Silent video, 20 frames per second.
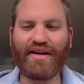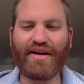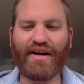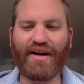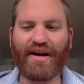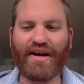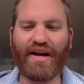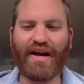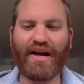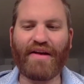
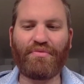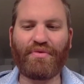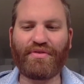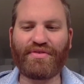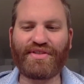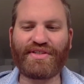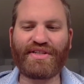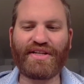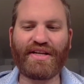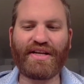uh, and we're
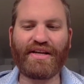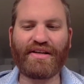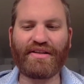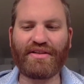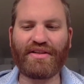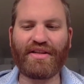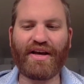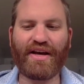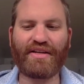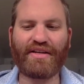seeing
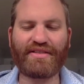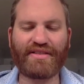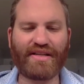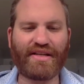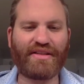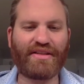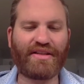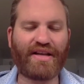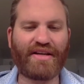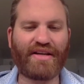less
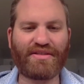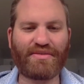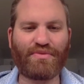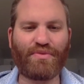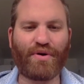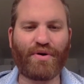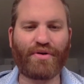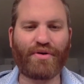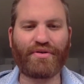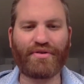and
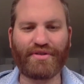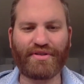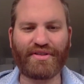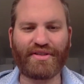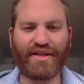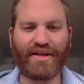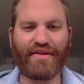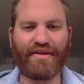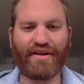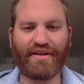less workers
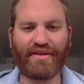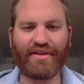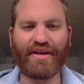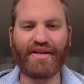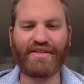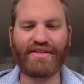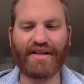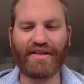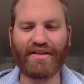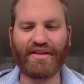there, and
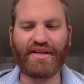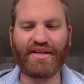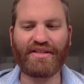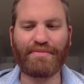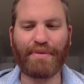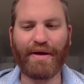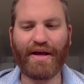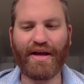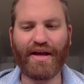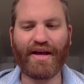less and
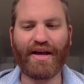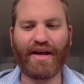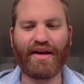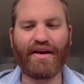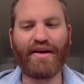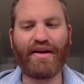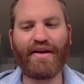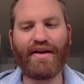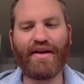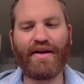less pay.
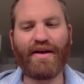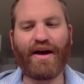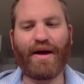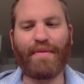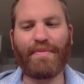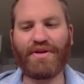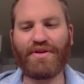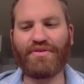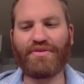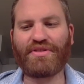I
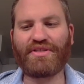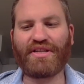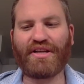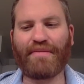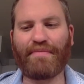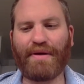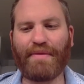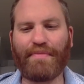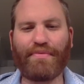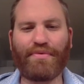mean, you're
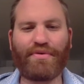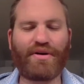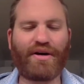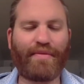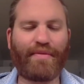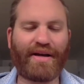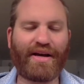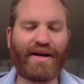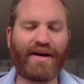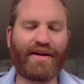seeing people
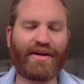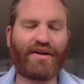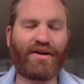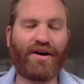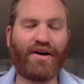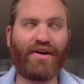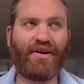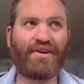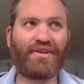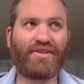coming out of
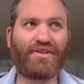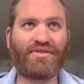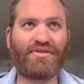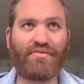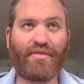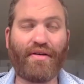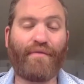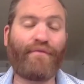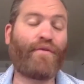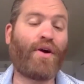
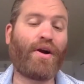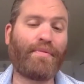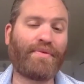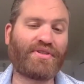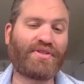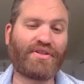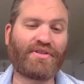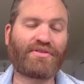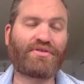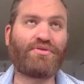college,
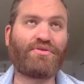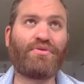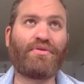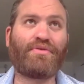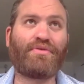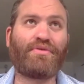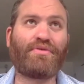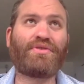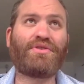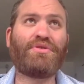pharmacy
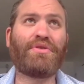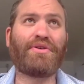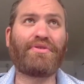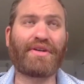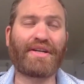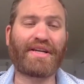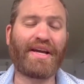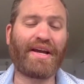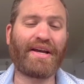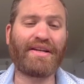school,
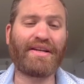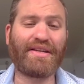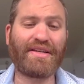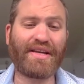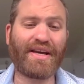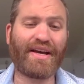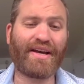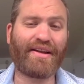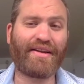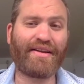200k in
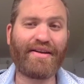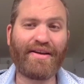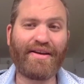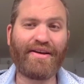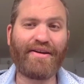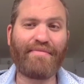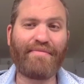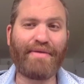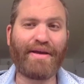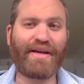debt,
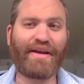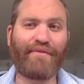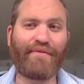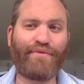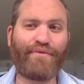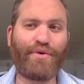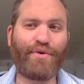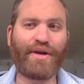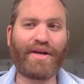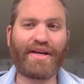making
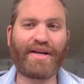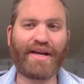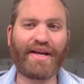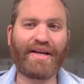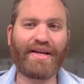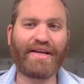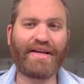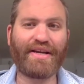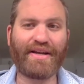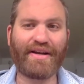40k
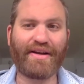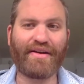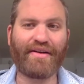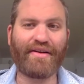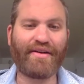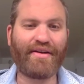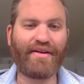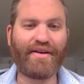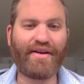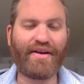a year,
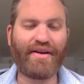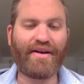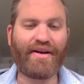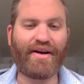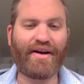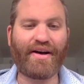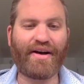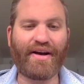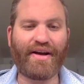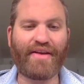
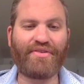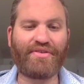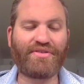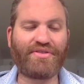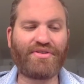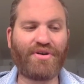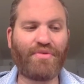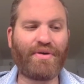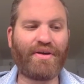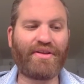uh, and there's
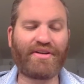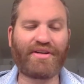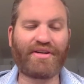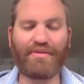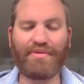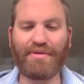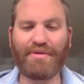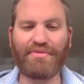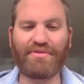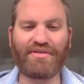no way they're going to
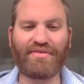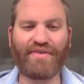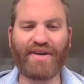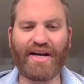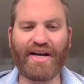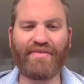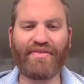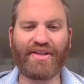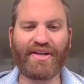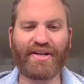be able to
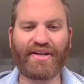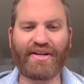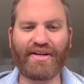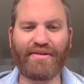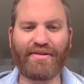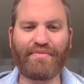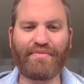survive on it.